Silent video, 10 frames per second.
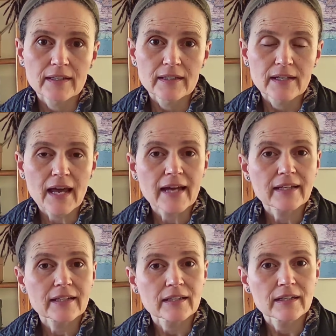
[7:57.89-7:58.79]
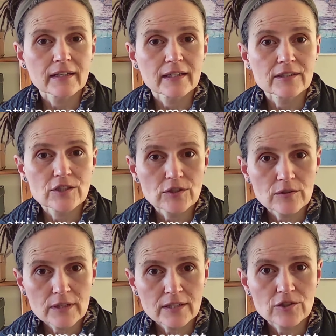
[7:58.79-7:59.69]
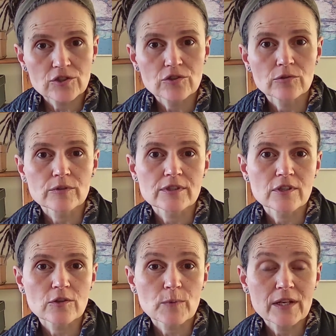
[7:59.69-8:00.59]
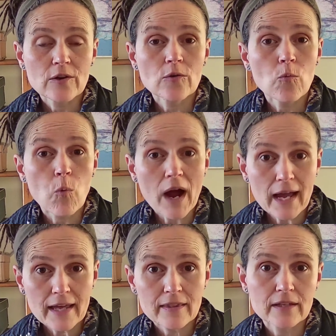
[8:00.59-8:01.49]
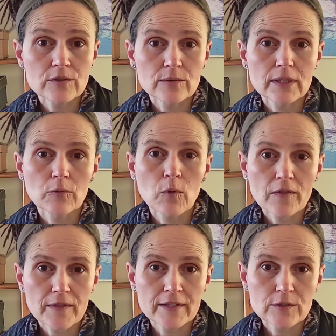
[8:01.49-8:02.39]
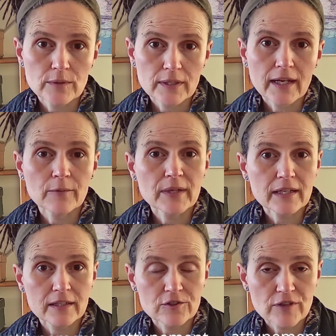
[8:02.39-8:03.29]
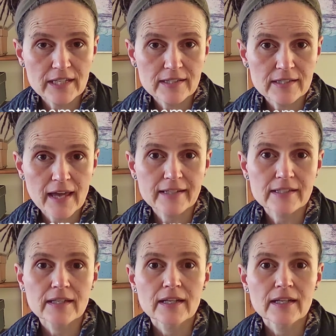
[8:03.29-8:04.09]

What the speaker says: like tuning to children that we know why they're doing what they're doing and we can address that.